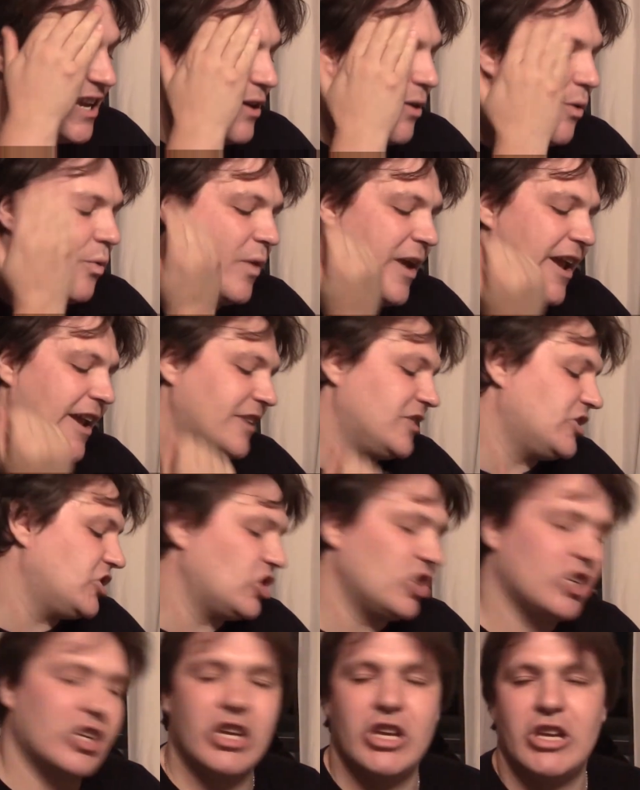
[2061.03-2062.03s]

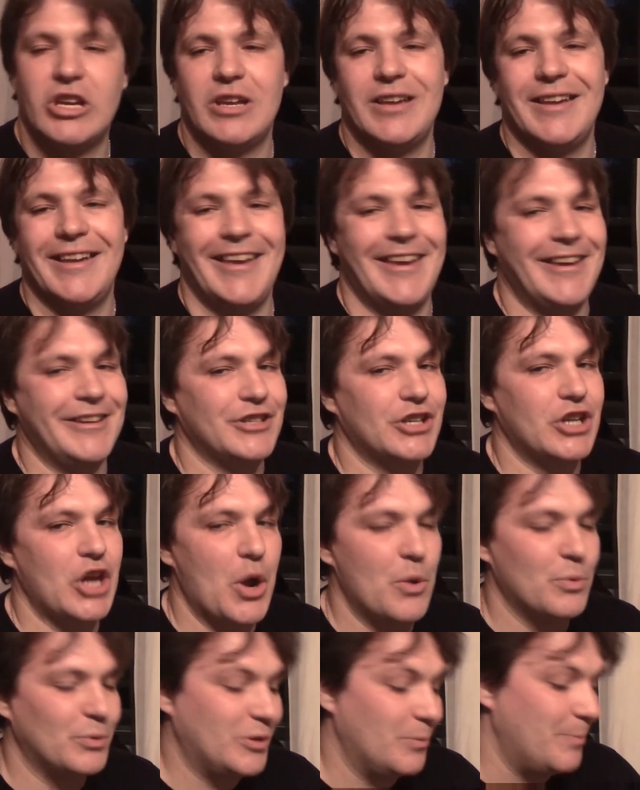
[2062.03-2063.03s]
which is
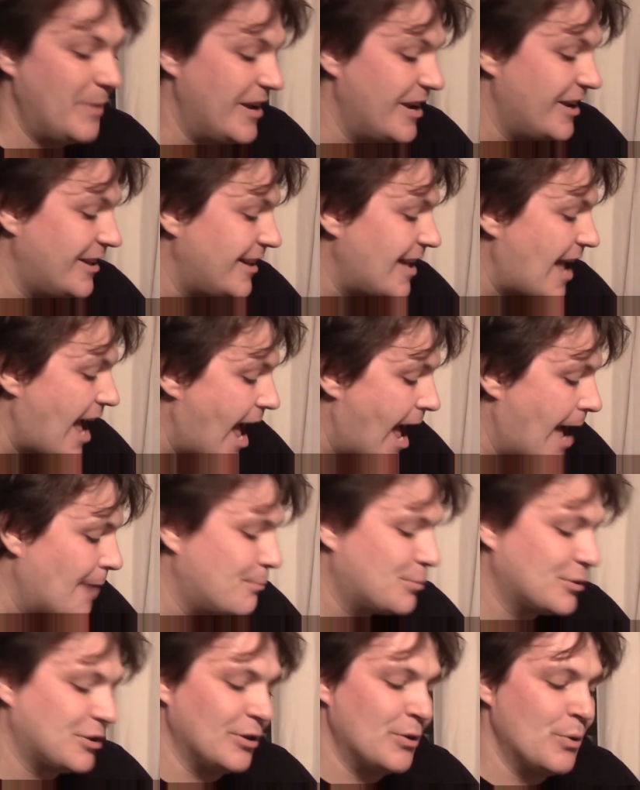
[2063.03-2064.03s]
going to be an
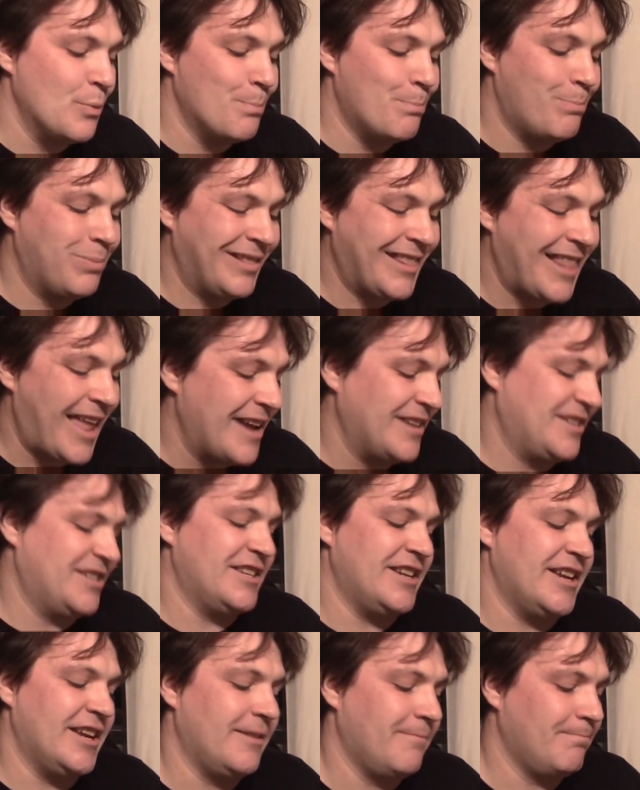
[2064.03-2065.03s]
absolute
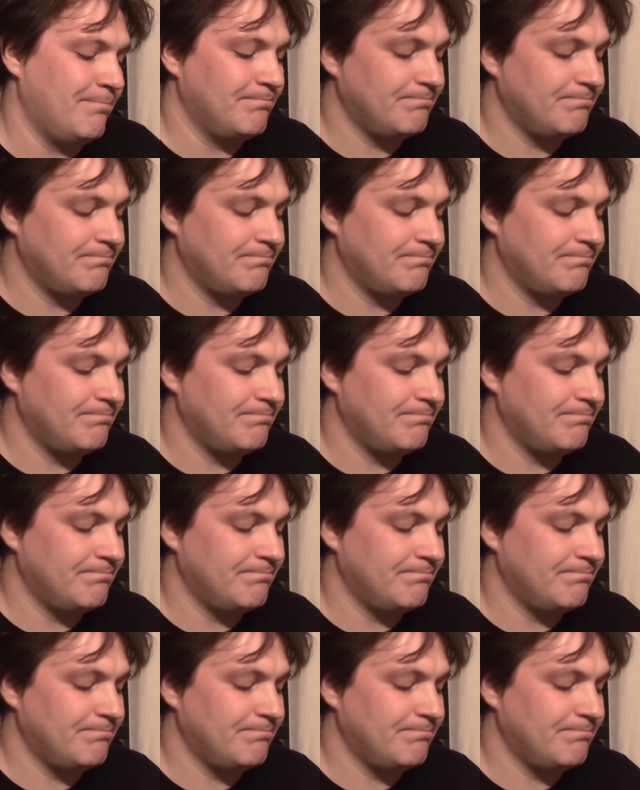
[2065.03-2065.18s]
blessing,